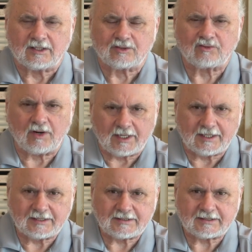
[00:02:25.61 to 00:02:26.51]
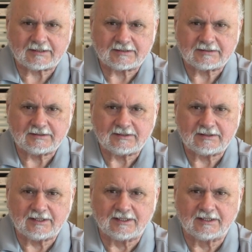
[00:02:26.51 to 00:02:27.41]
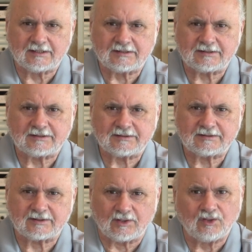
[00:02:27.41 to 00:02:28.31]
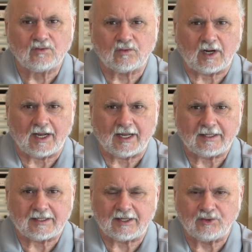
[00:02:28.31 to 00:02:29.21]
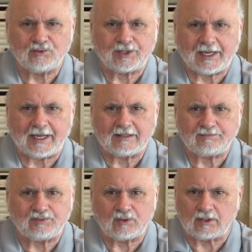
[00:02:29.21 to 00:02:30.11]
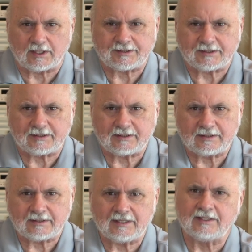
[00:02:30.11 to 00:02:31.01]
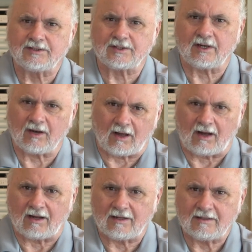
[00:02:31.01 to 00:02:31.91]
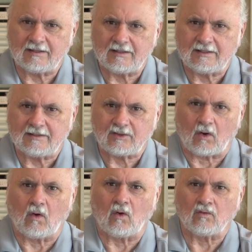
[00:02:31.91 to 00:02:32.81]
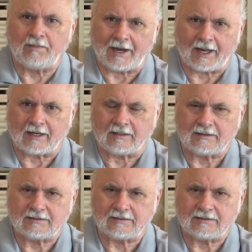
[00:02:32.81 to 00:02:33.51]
Grace is the new wine that you can't put into the law, the old Bible.